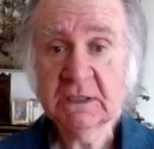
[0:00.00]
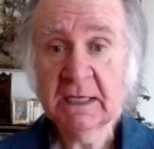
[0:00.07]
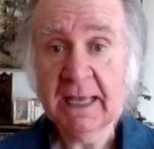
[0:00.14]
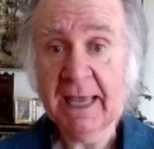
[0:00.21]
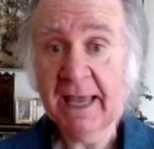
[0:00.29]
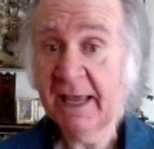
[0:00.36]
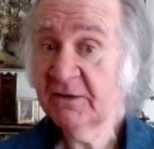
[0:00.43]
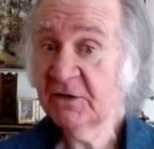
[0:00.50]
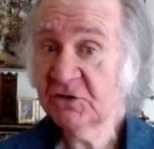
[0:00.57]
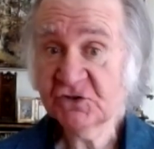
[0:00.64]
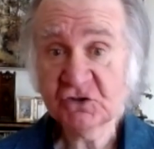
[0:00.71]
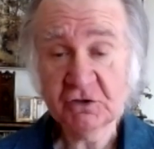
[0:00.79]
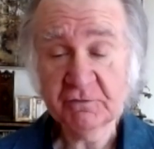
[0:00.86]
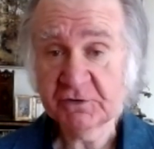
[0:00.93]
and the
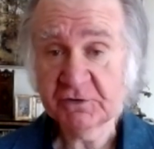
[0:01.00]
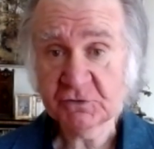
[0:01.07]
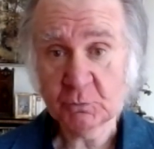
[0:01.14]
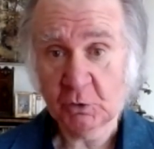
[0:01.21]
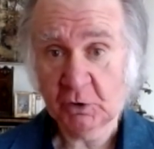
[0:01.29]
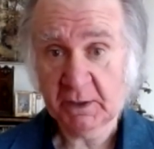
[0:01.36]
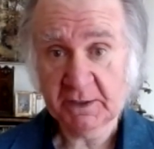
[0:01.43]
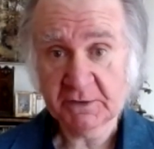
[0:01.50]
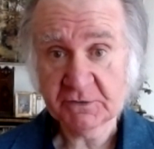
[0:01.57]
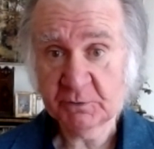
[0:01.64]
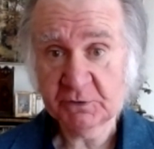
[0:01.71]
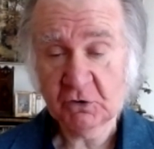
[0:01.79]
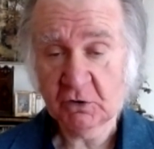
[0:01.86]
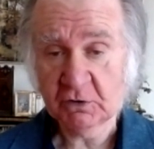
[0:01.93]
service work, as we
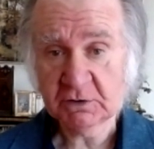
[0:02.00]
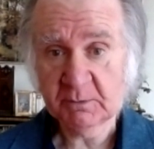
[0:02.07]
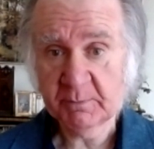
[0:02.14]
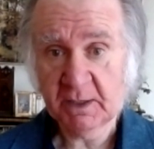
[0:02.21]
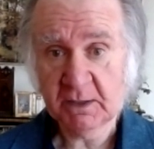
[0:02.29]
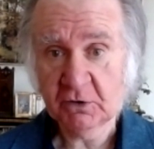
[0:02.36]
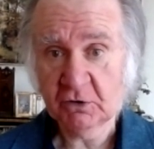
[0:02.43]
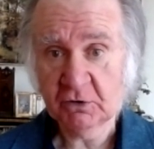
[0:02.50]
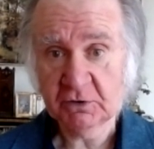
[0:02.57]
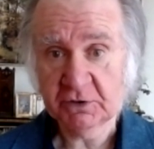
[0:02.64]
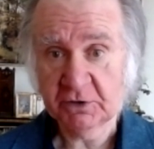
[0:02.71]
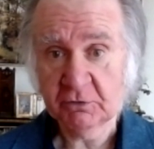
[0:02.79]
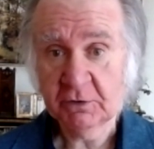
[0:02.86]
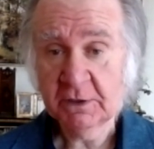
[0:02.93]
talked about
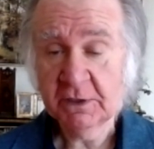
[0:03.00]
earlier.